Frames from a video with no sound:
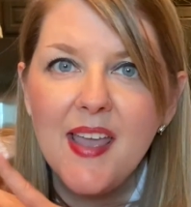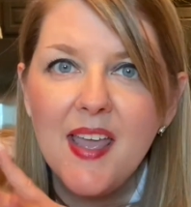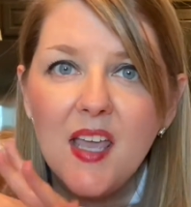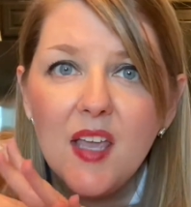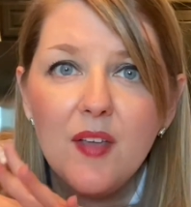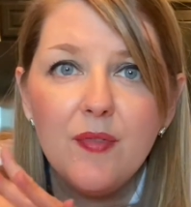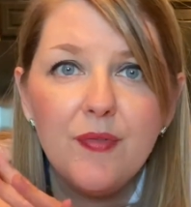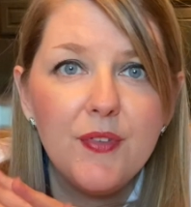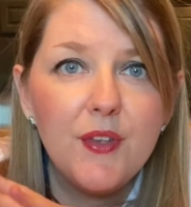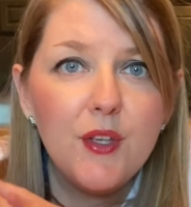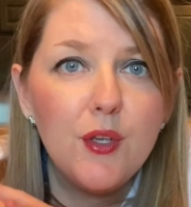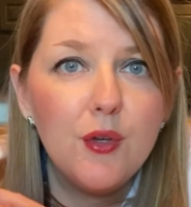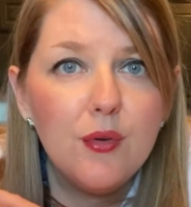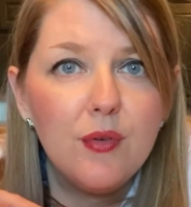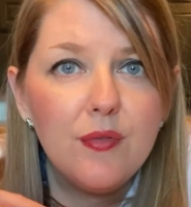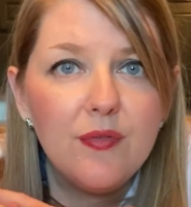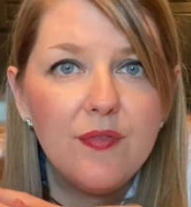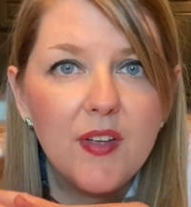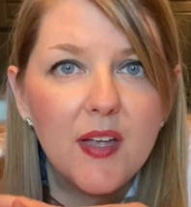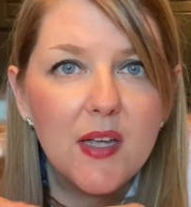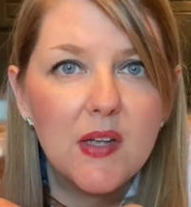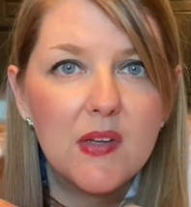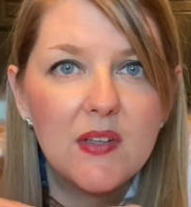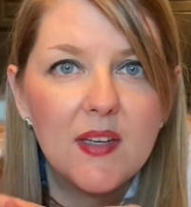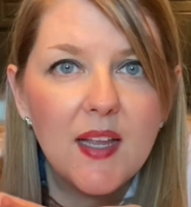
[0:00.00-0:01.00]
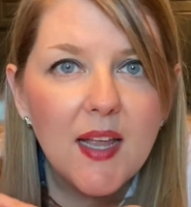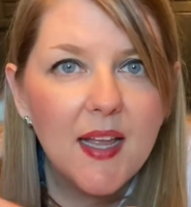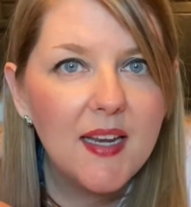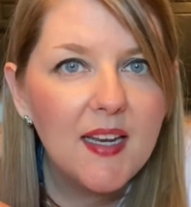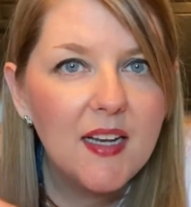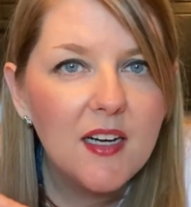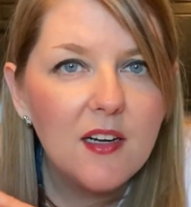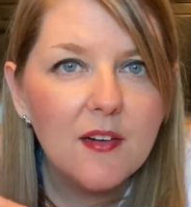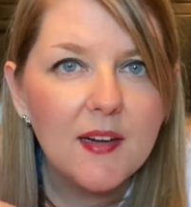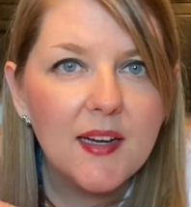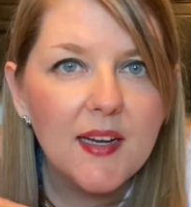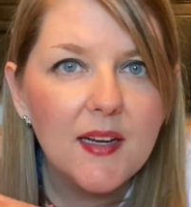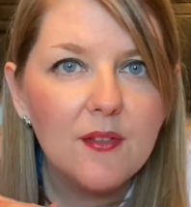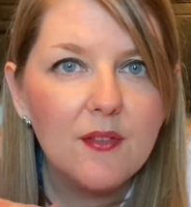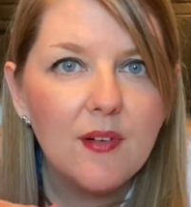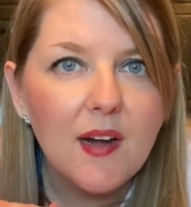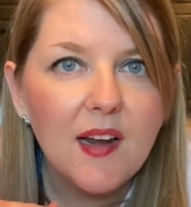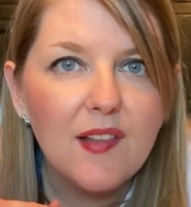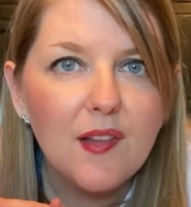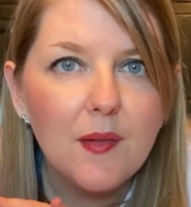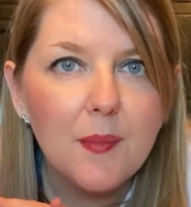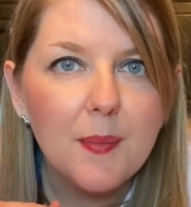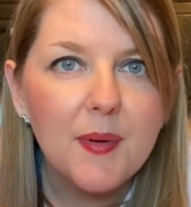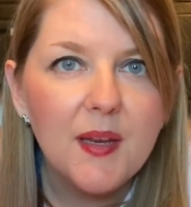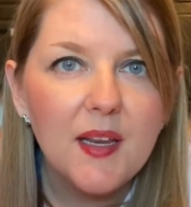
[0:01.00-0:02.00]
If you found any great
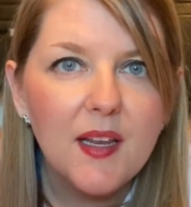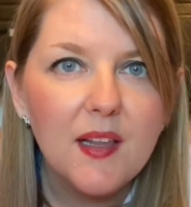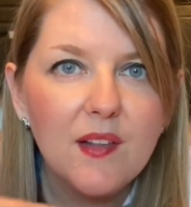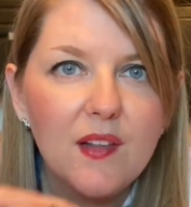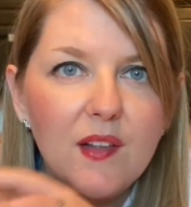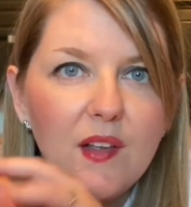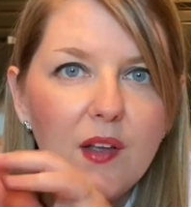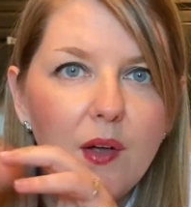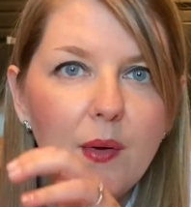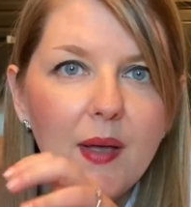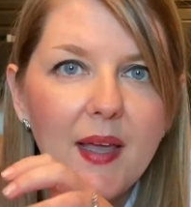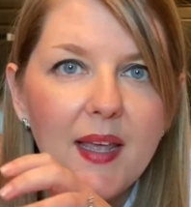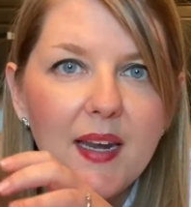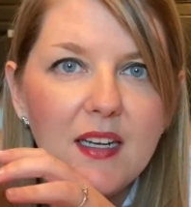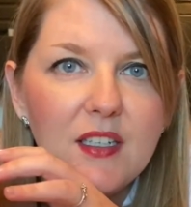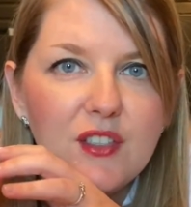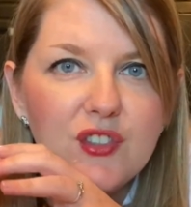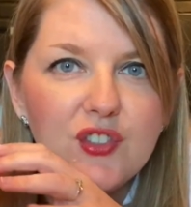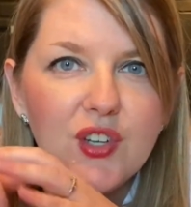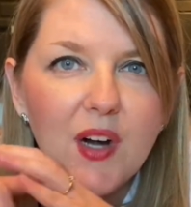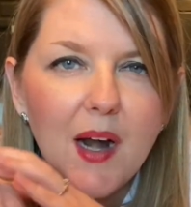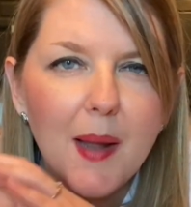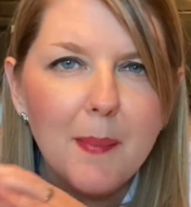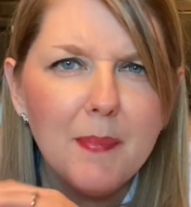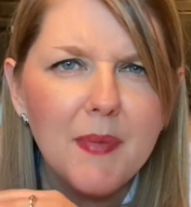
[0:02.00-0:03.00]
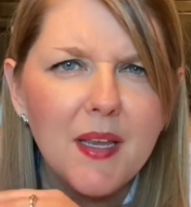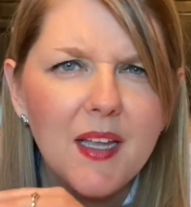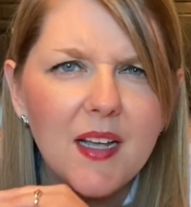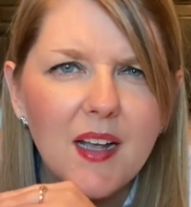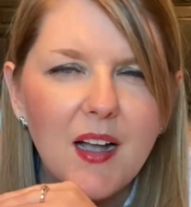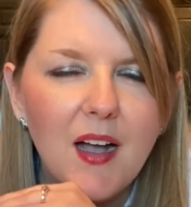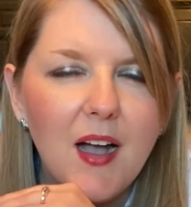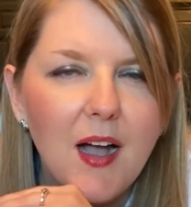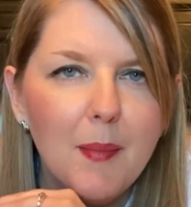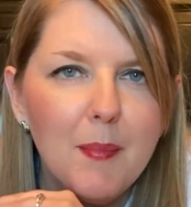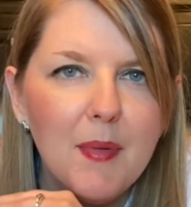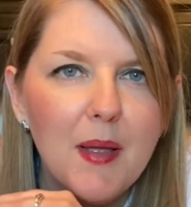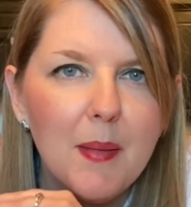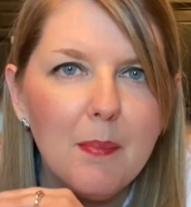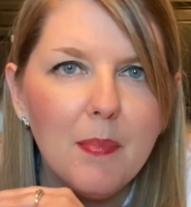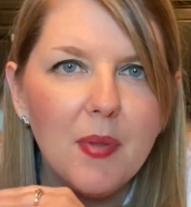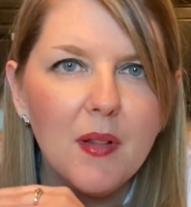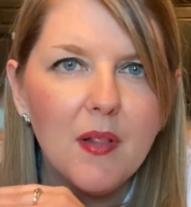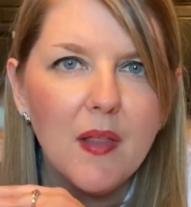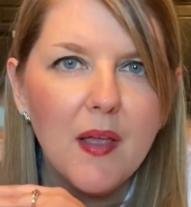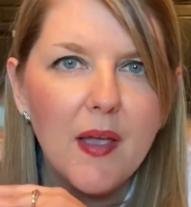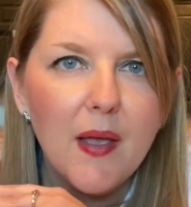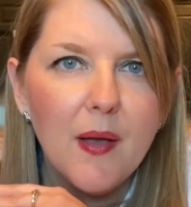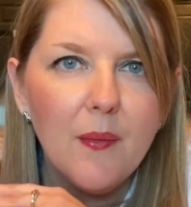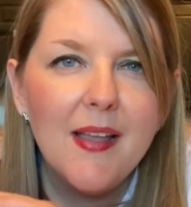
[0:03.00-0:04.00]
recipes, go ahead and drop me a comment
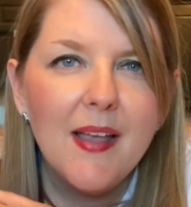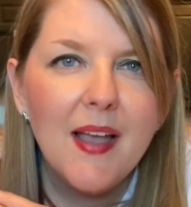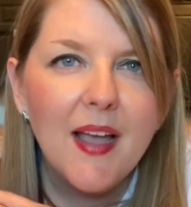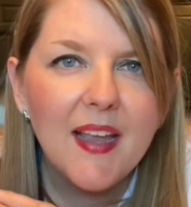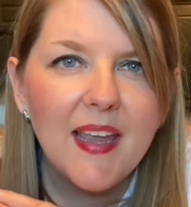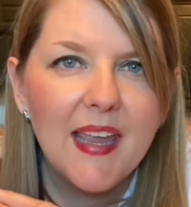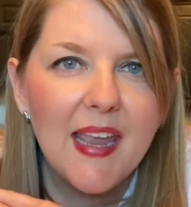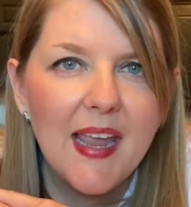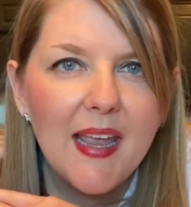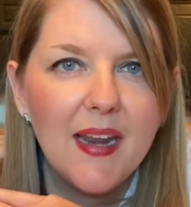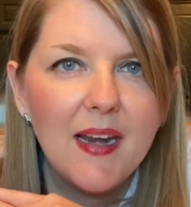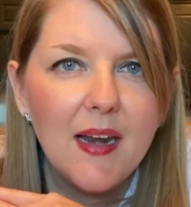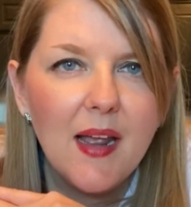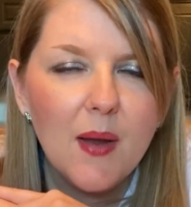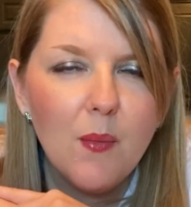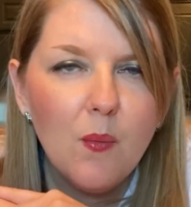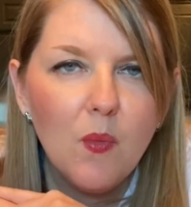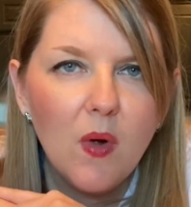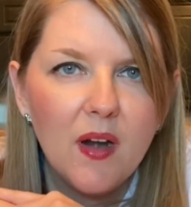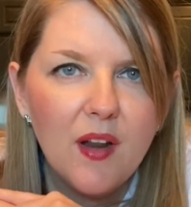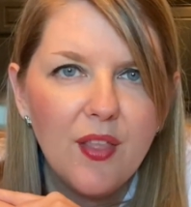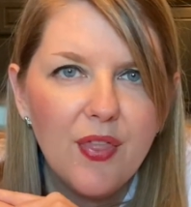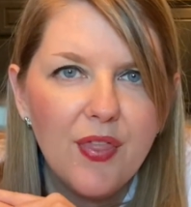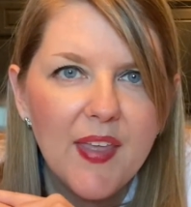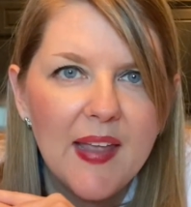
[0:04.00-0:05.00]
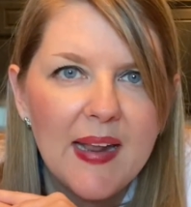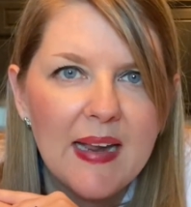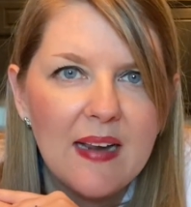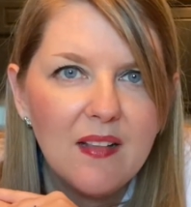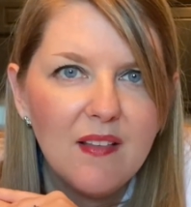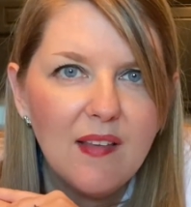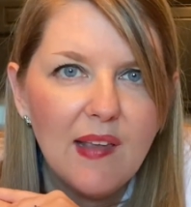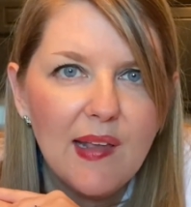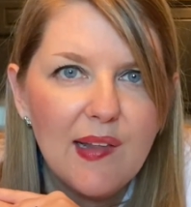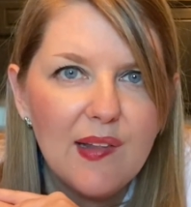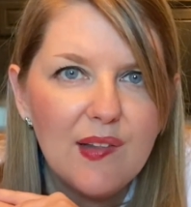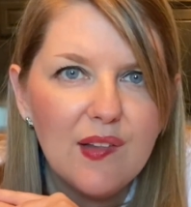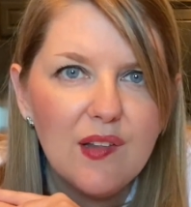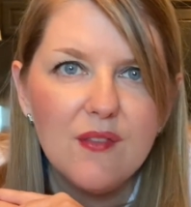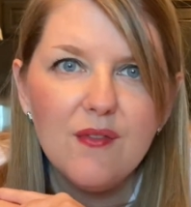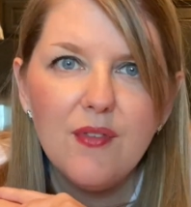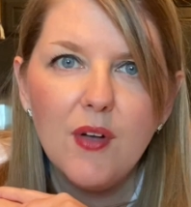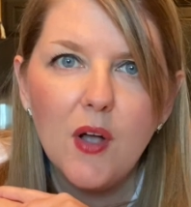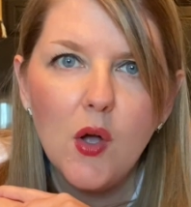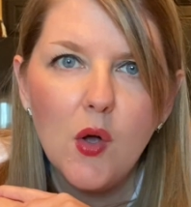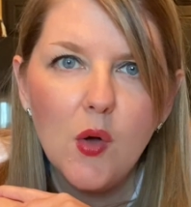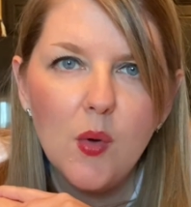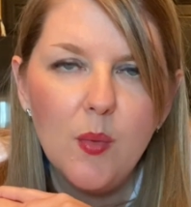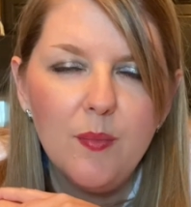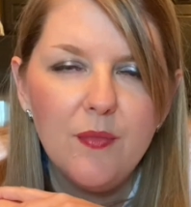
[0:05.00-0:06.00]
below. Again, I want to thank Taste of
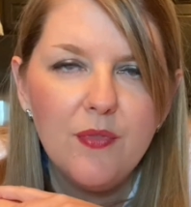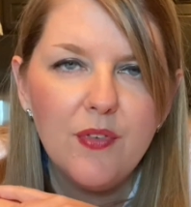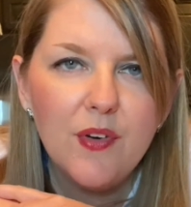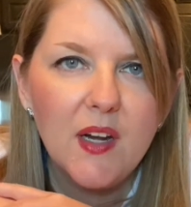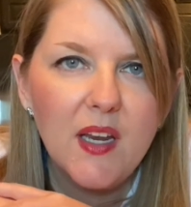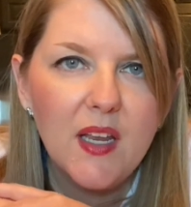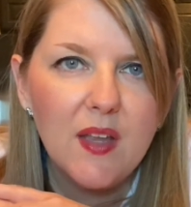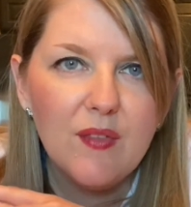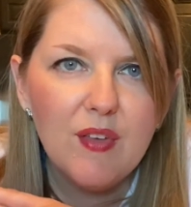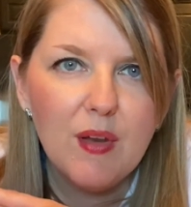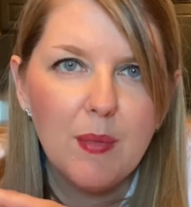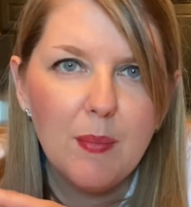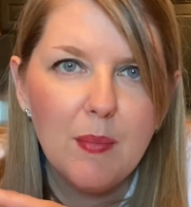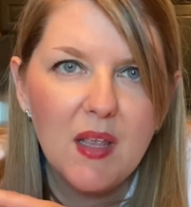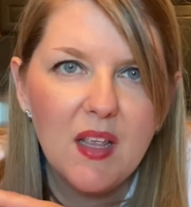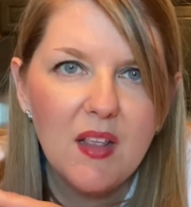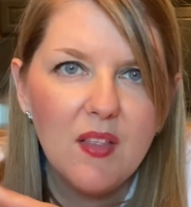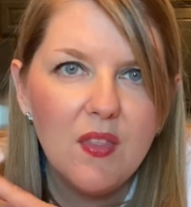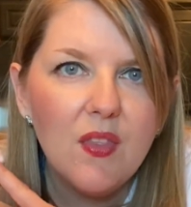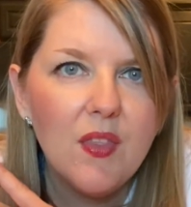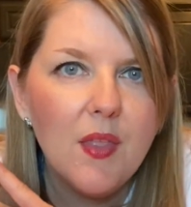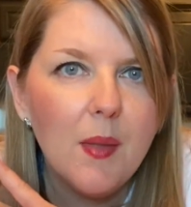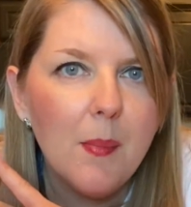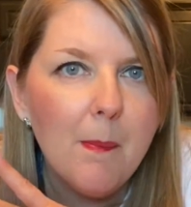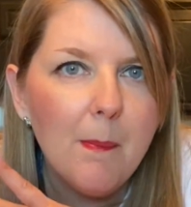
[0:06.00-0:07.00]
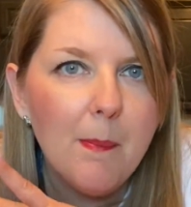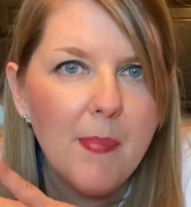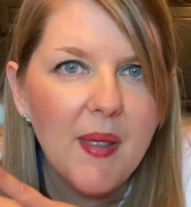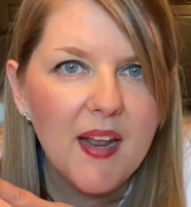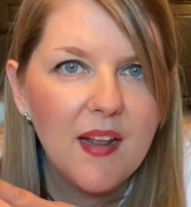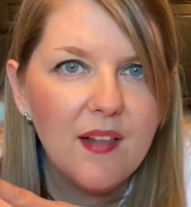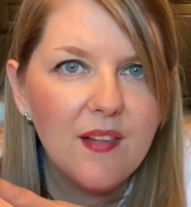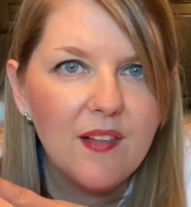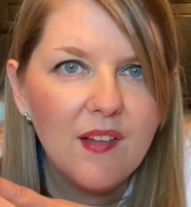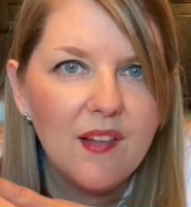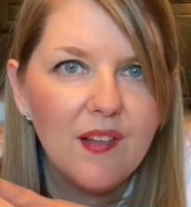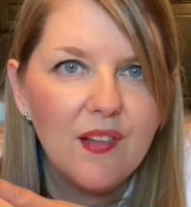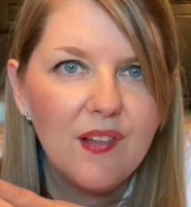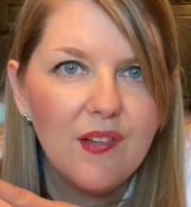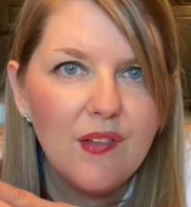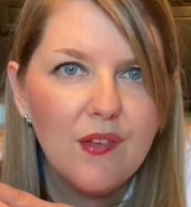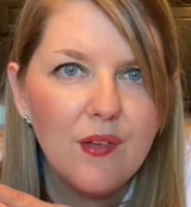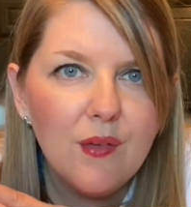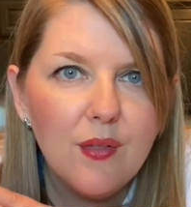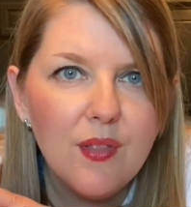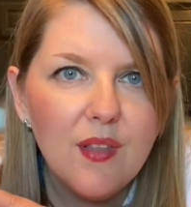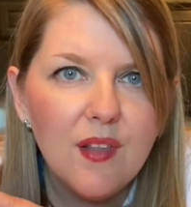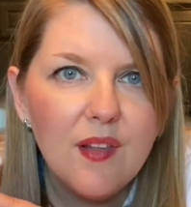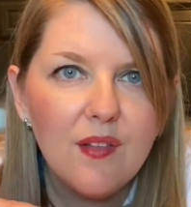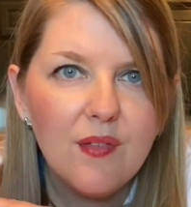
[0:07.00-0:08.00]
Home for giving me the basis to this